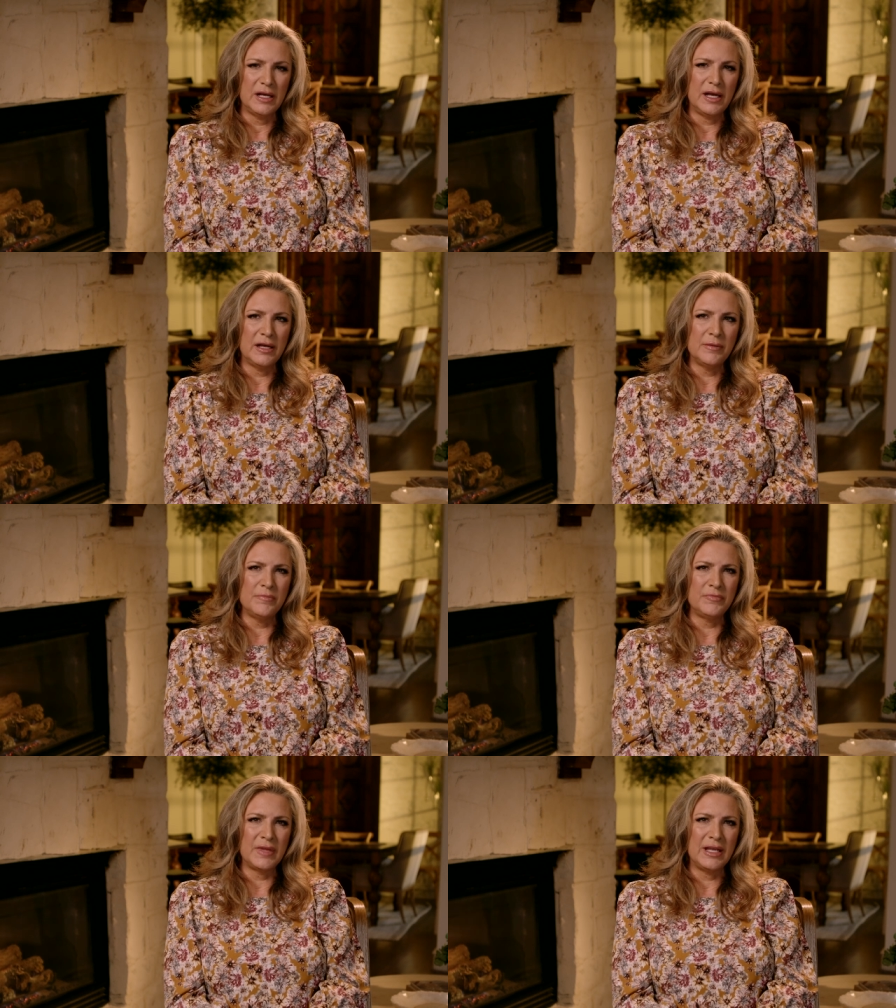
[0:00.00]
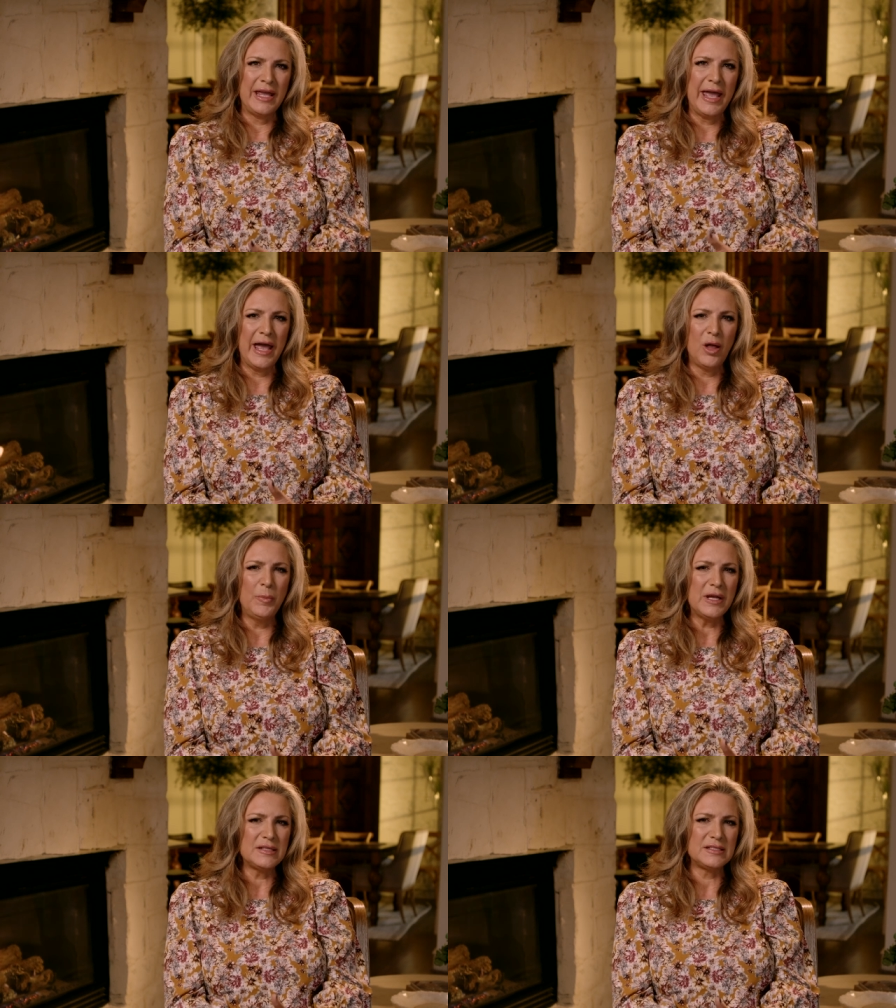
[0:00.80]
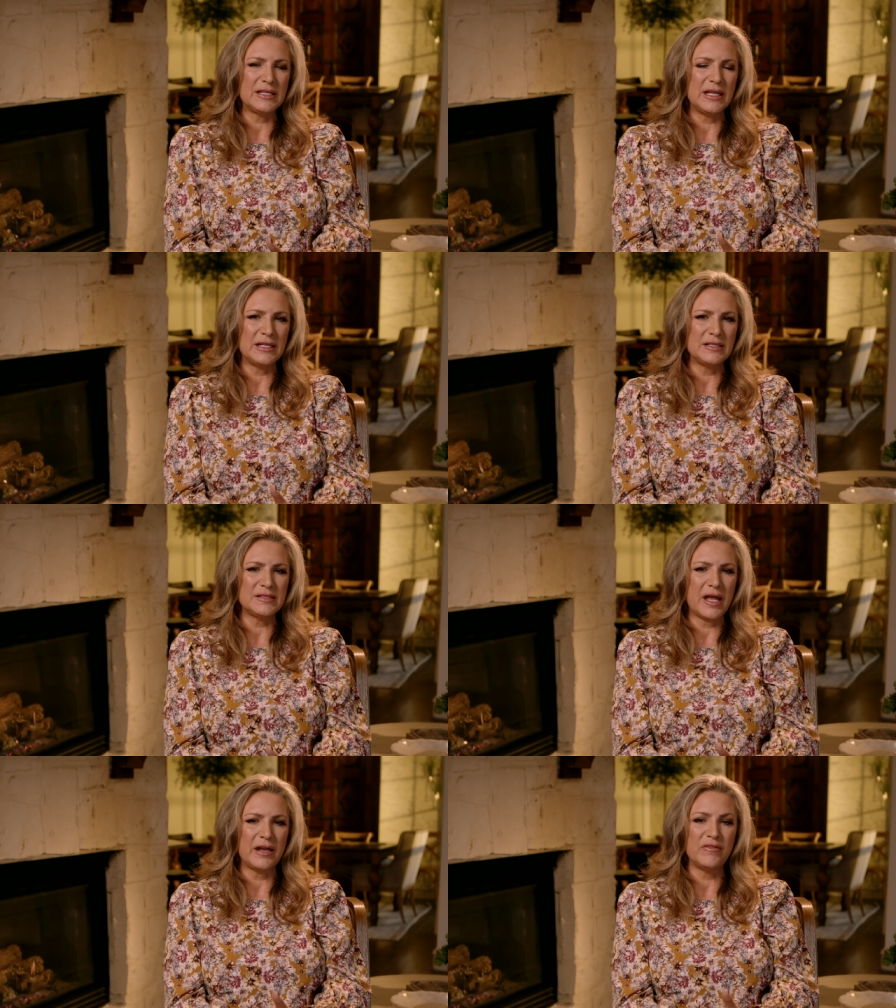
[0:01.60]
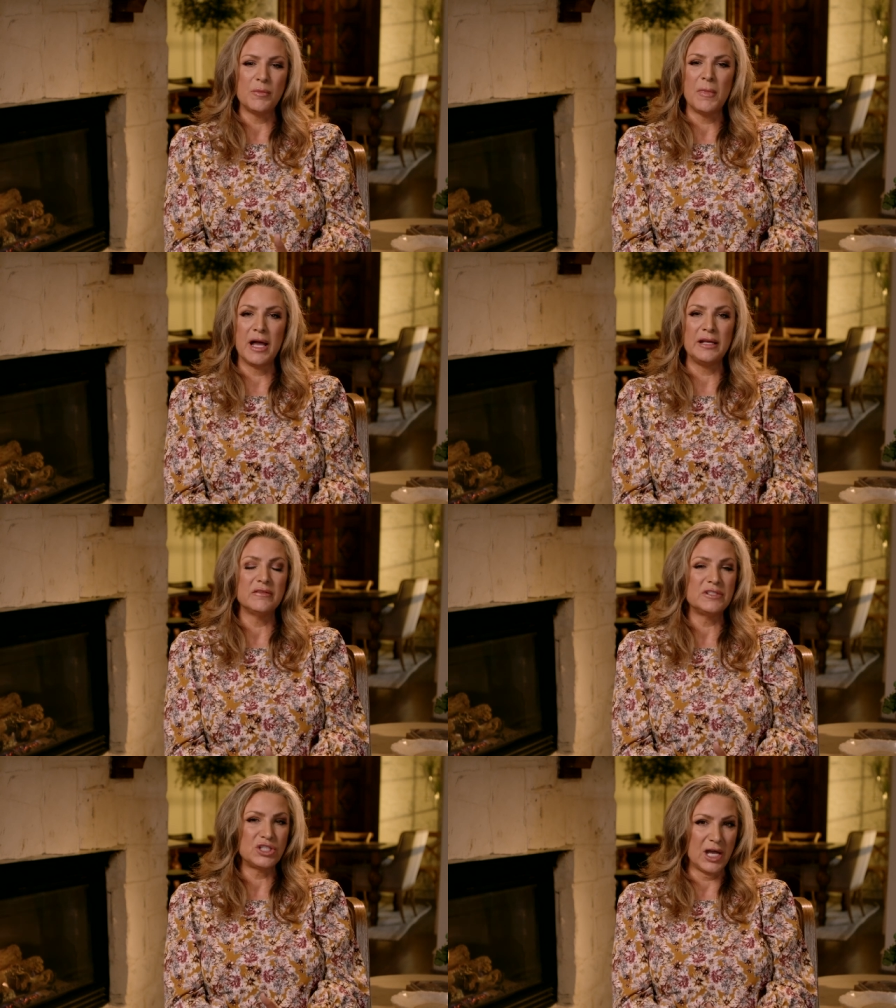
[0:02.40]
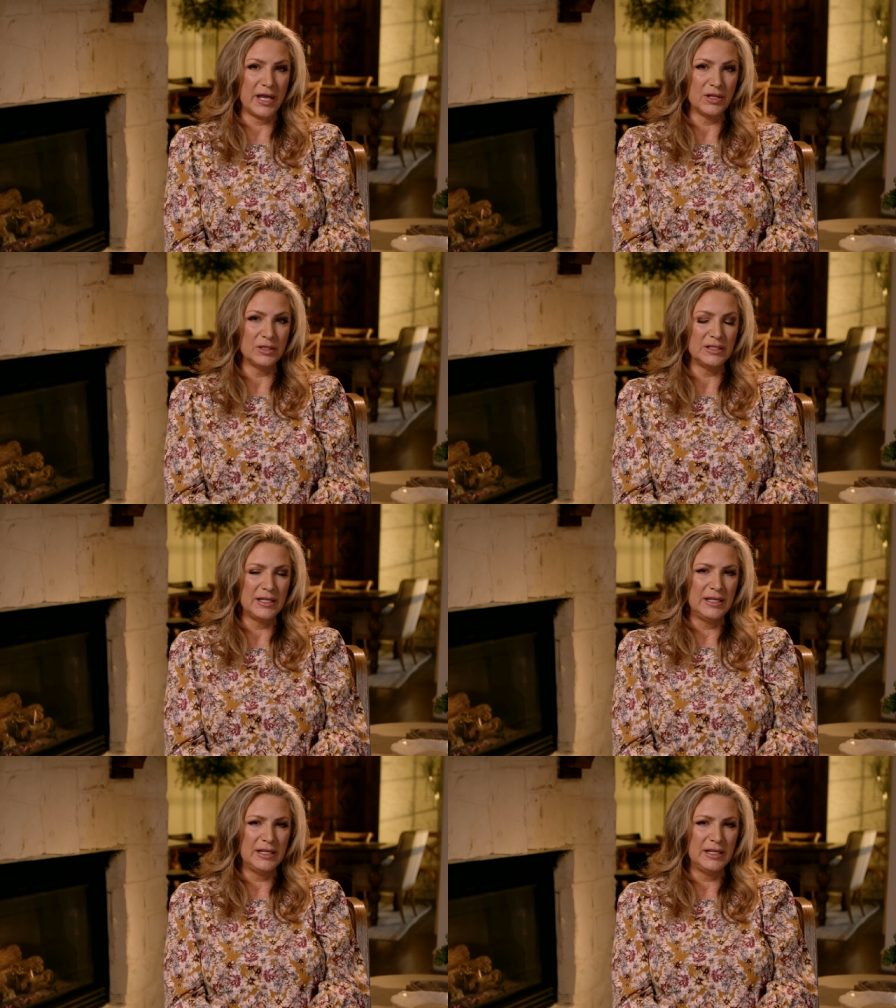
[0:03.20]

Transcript: Um, help us to get inside of the mind of a child